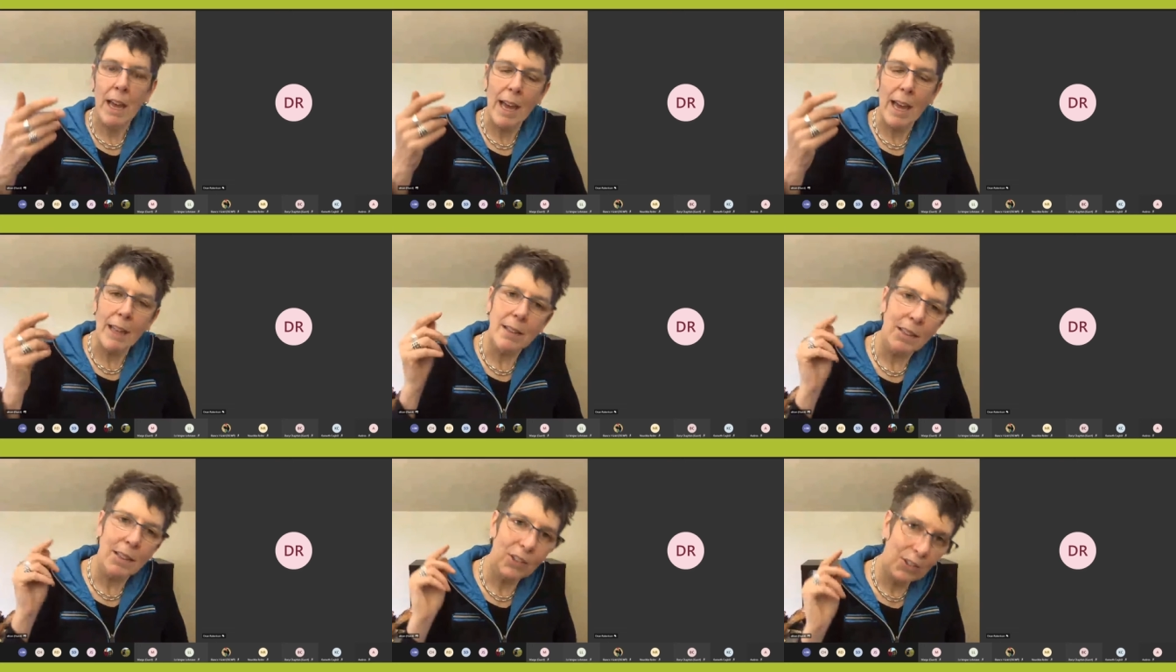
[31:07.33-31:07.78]

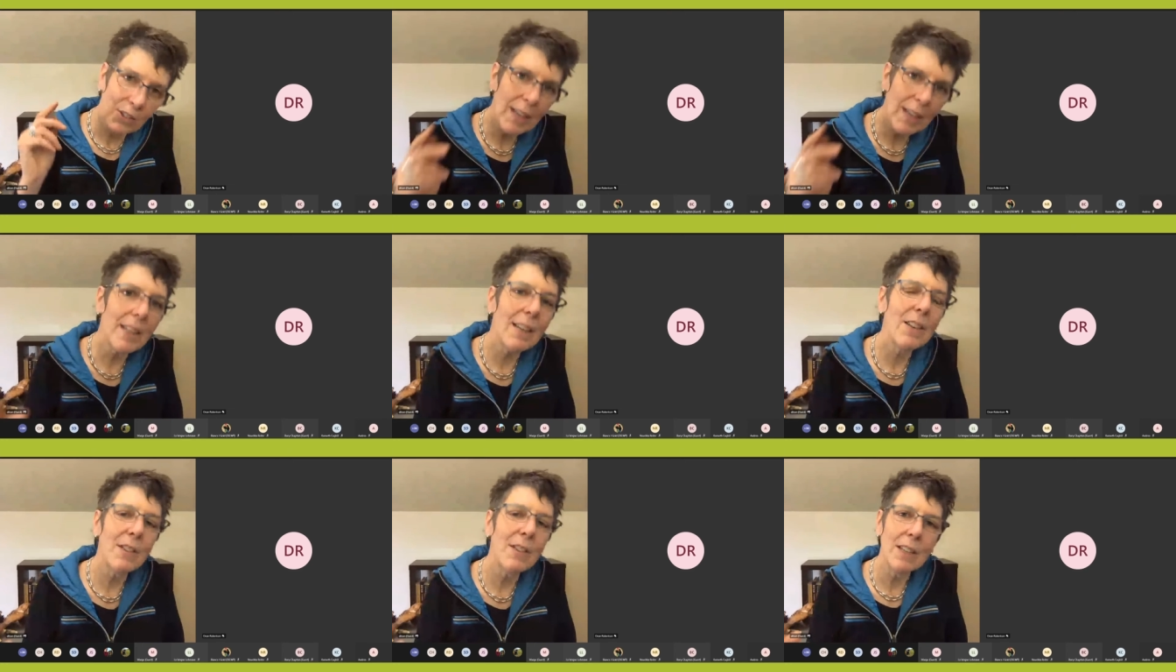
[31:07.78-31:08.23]
And the
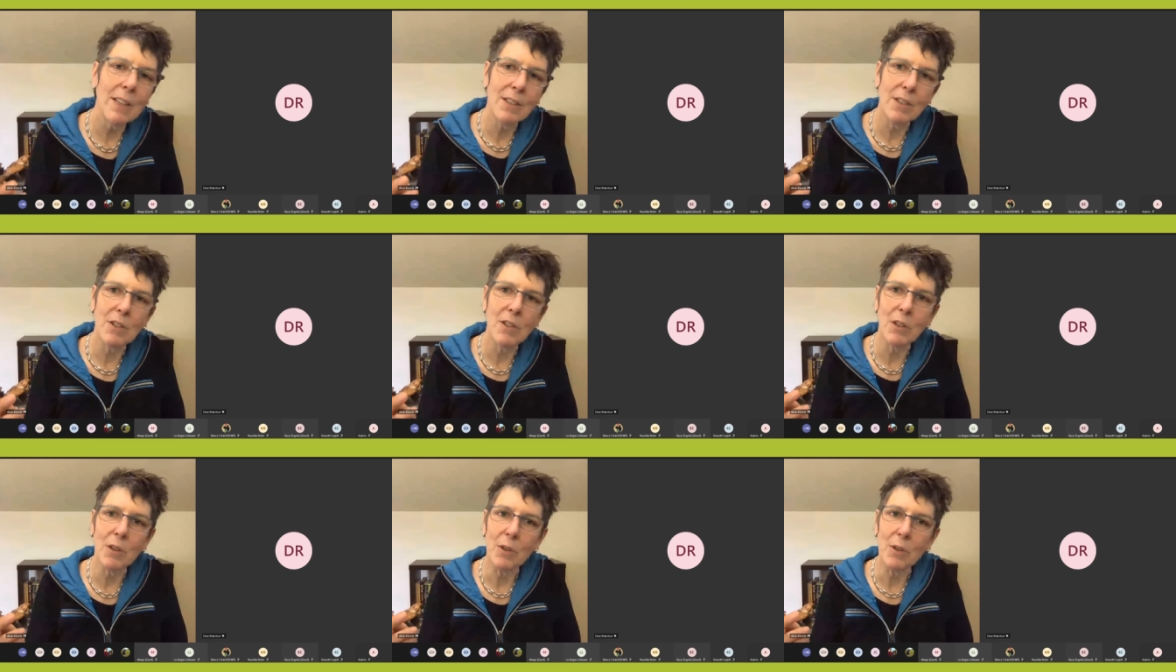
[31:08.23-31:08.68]
second thing
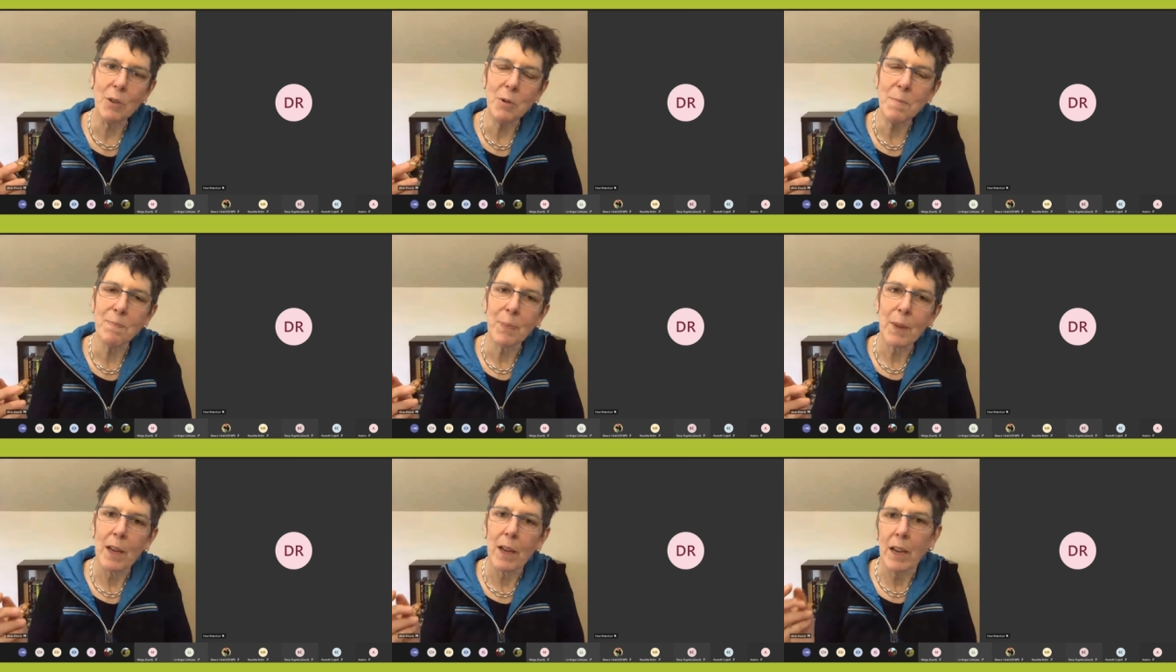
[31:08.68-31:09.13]
to
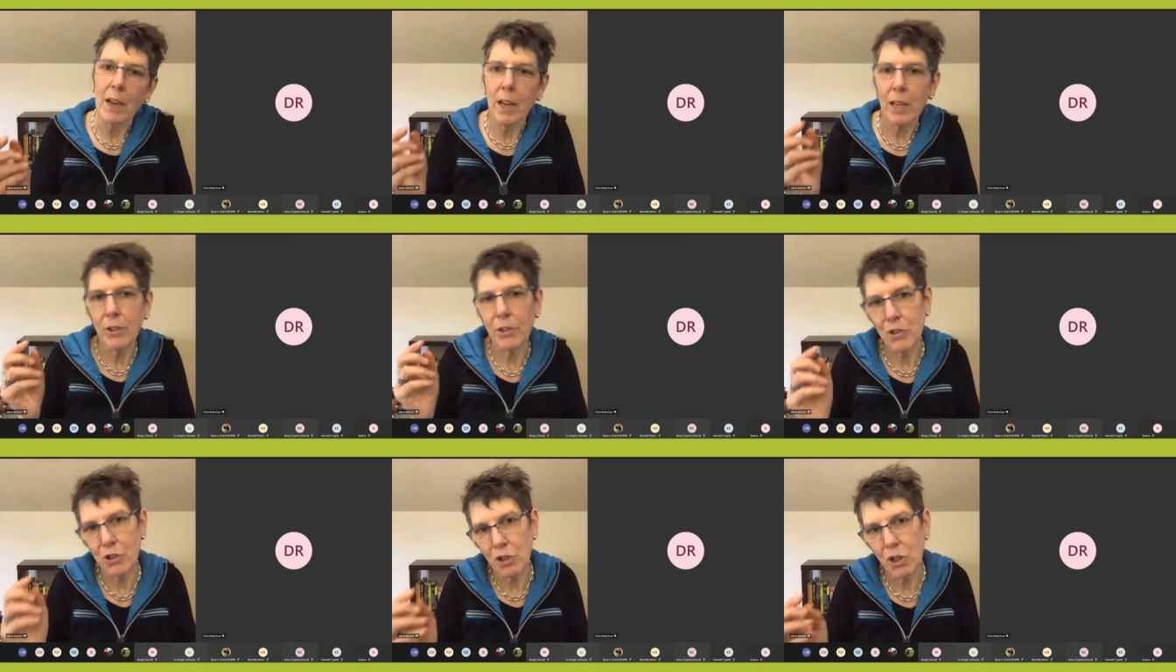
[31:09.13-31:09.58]
do
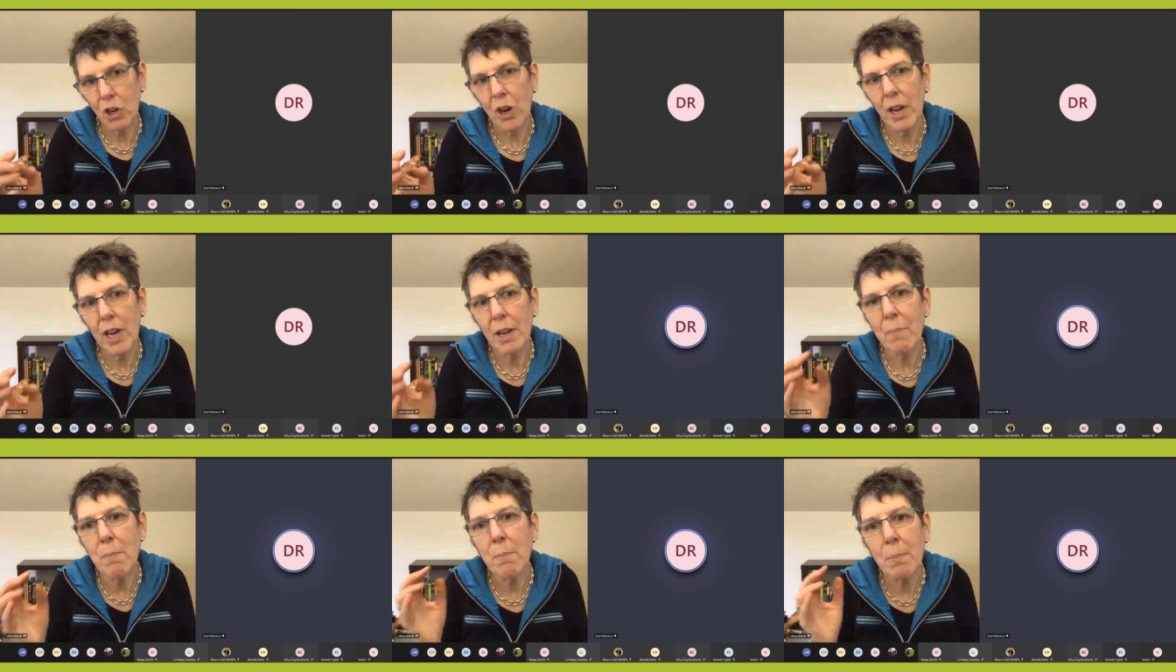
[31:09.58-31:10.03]
is
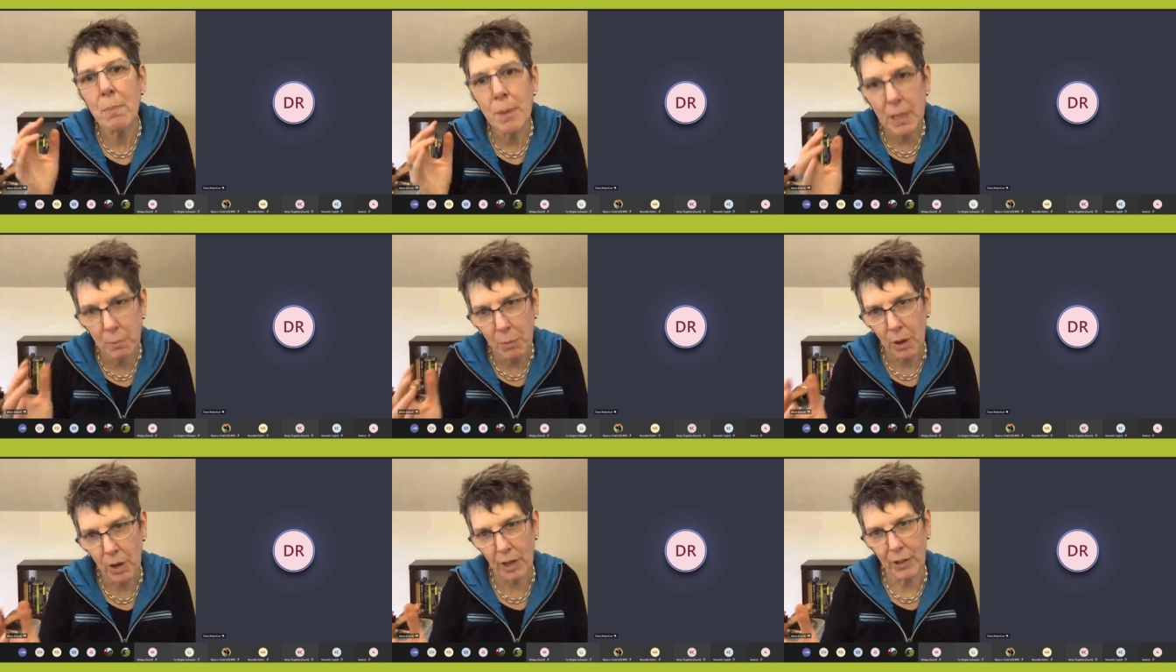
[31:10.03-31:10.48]
try and
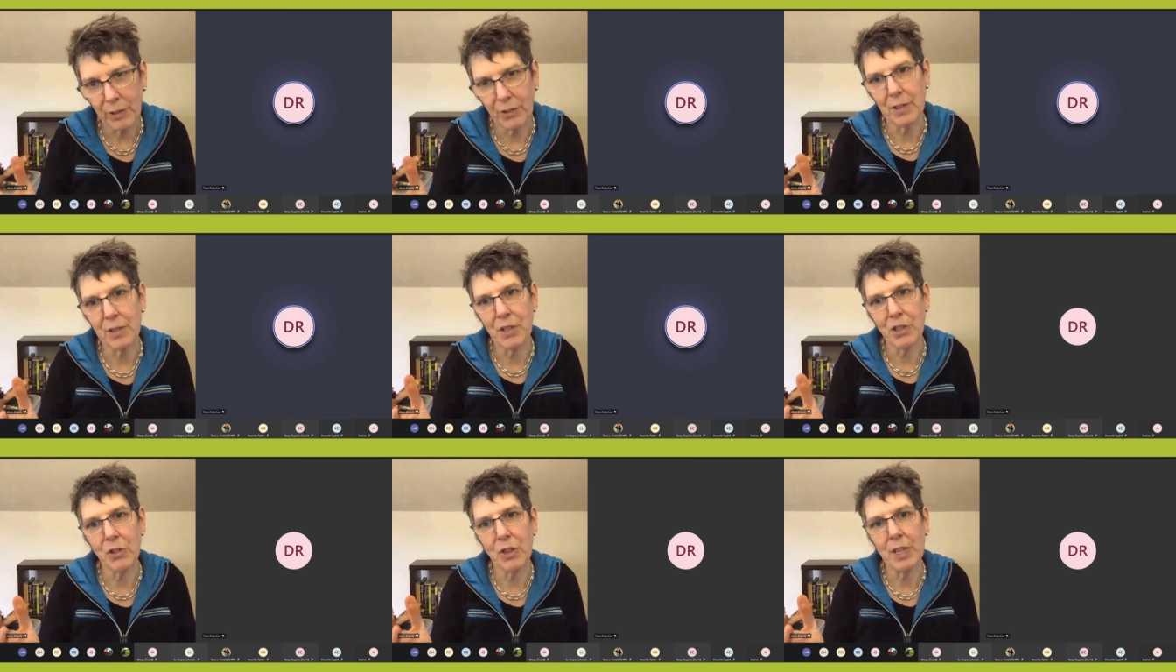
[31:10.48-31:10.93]
minimise
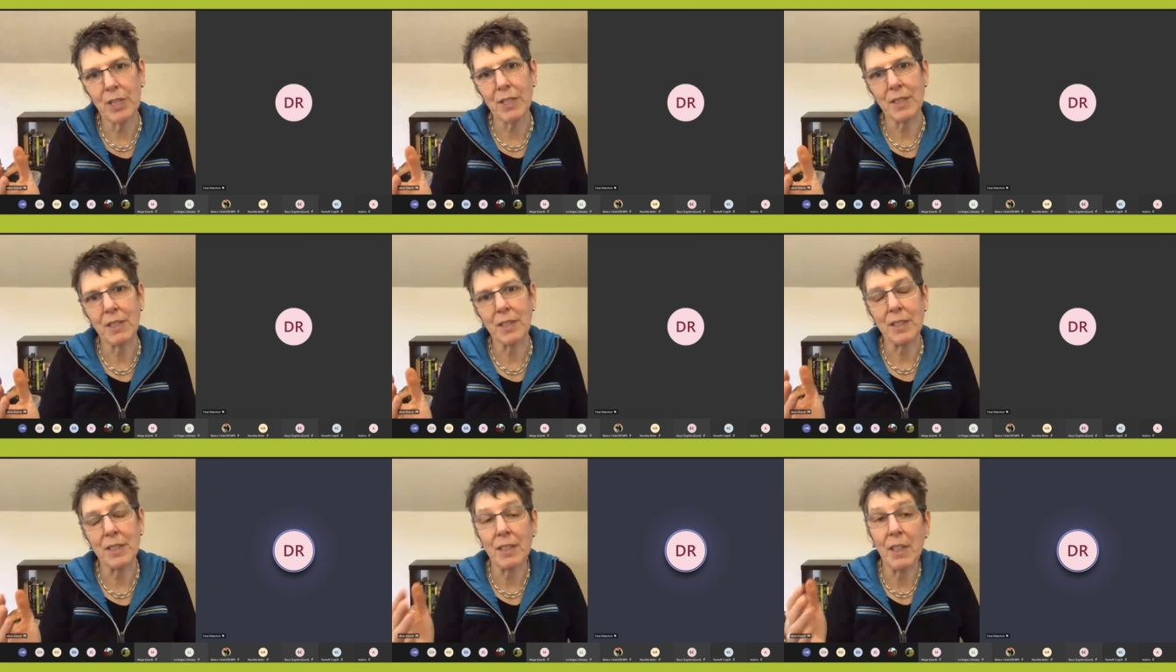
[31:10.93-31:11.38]
the
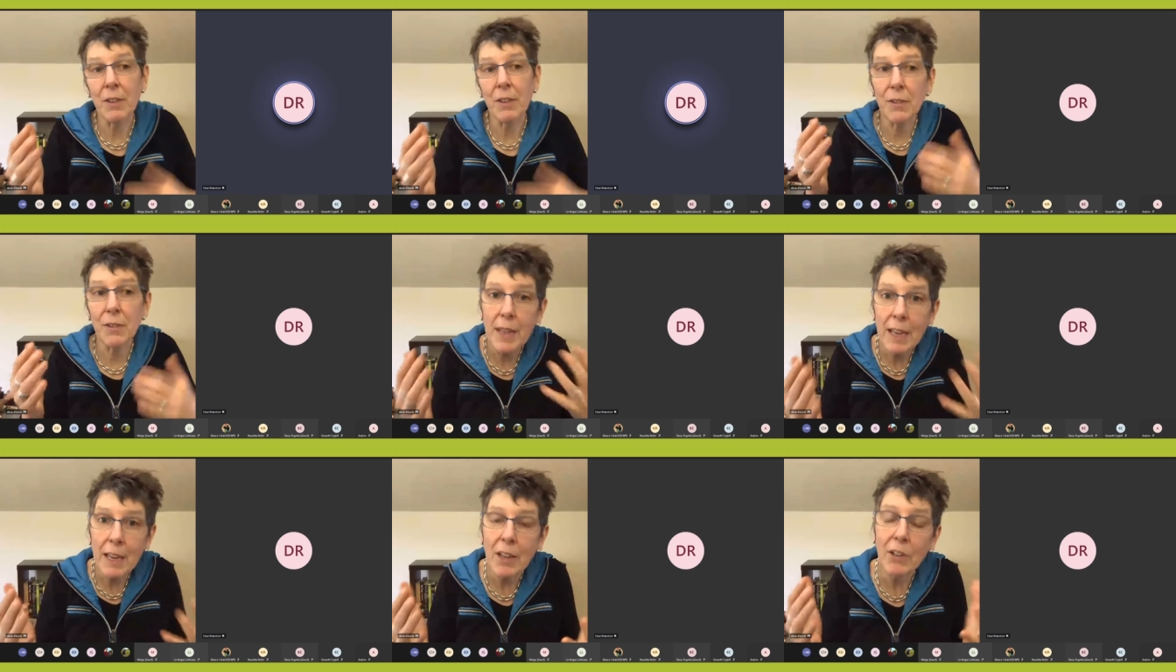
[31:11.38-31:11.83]
stresses, the
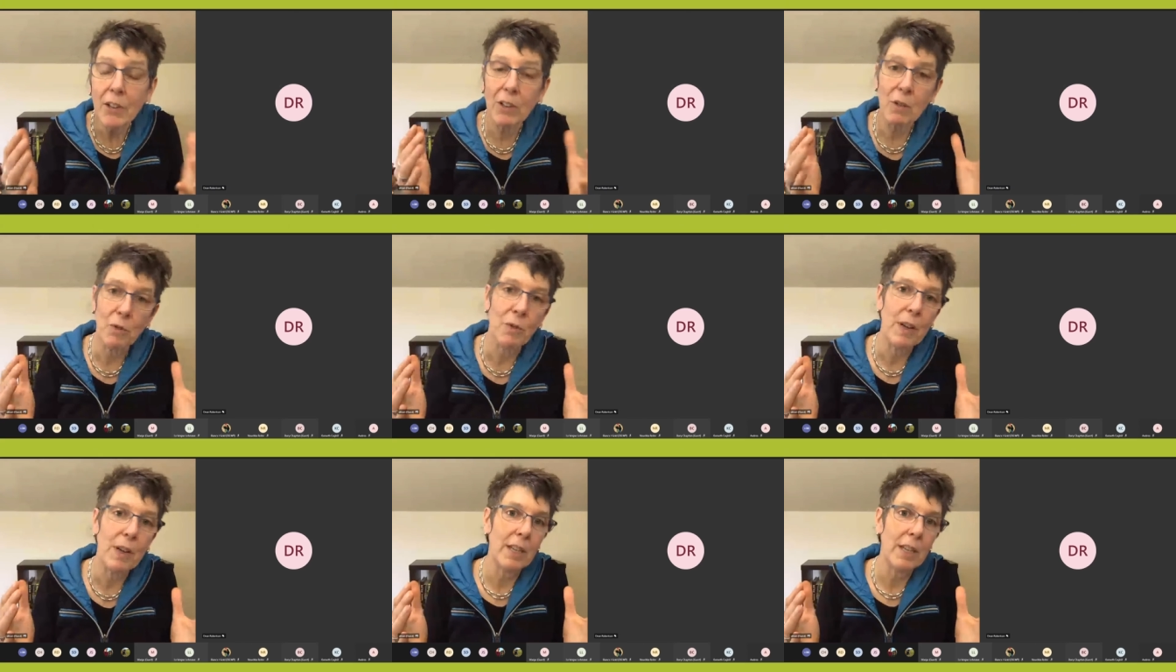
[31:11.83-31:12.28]
things
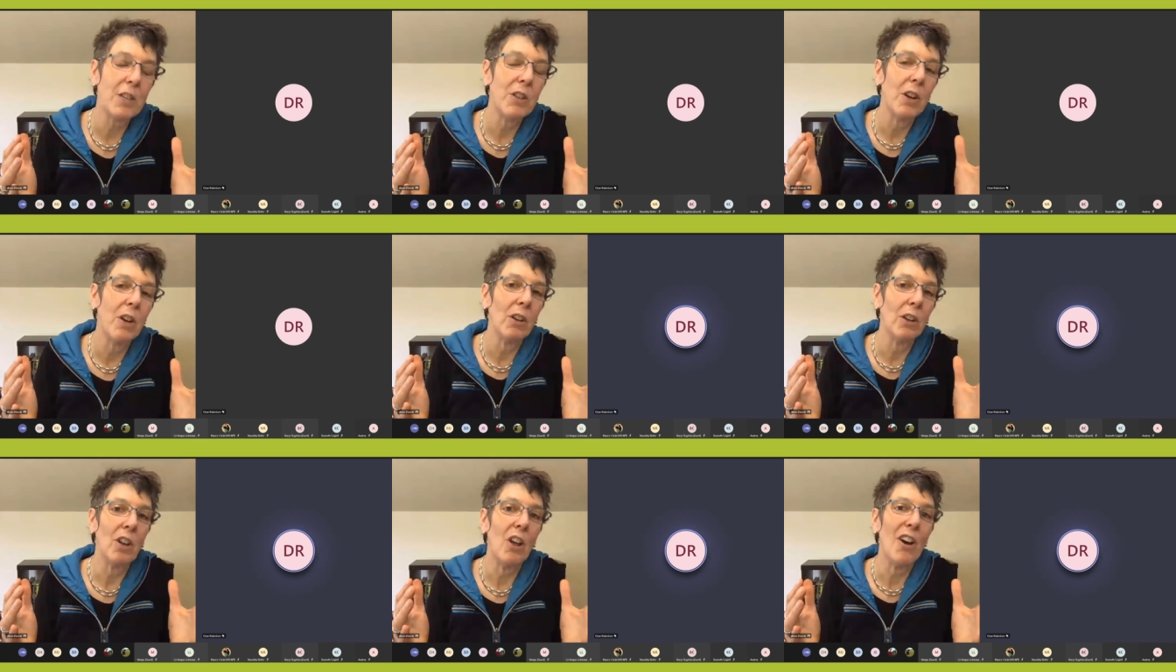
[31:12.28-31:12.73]
that fungi
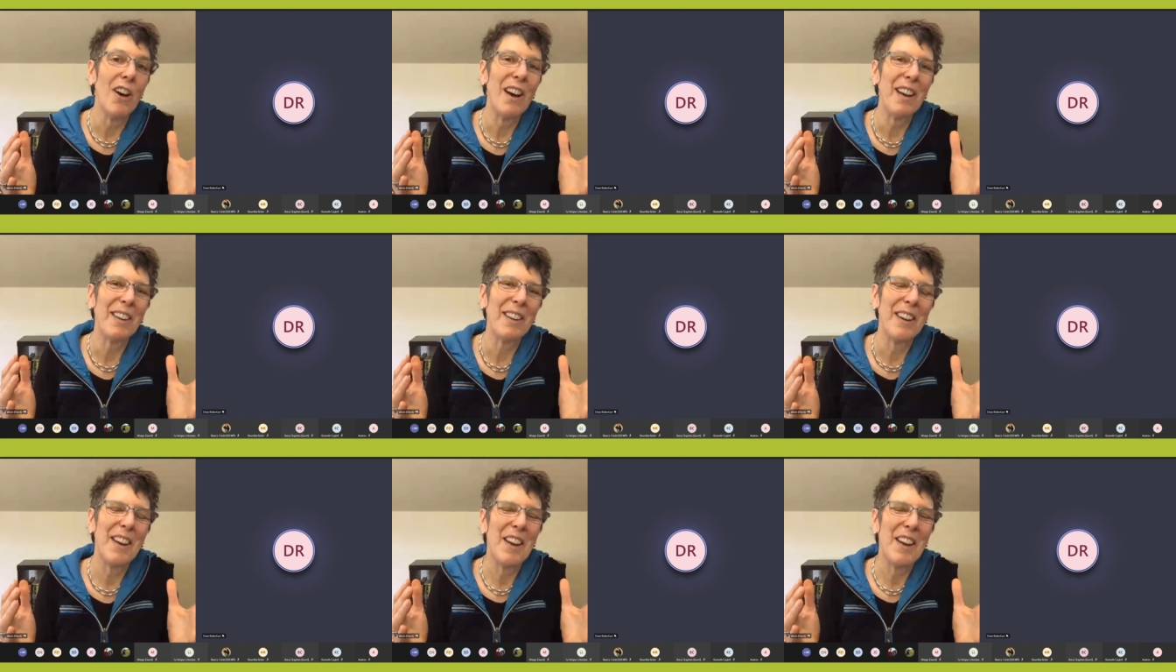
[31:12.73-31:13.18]
don't
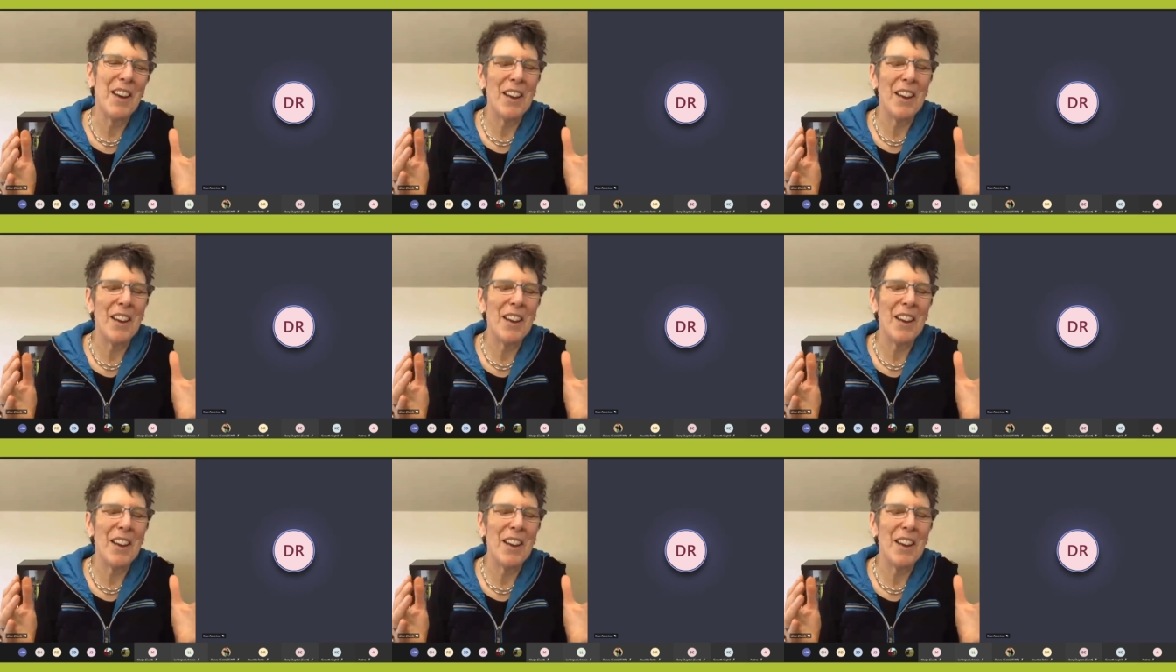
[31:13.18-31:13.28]
like.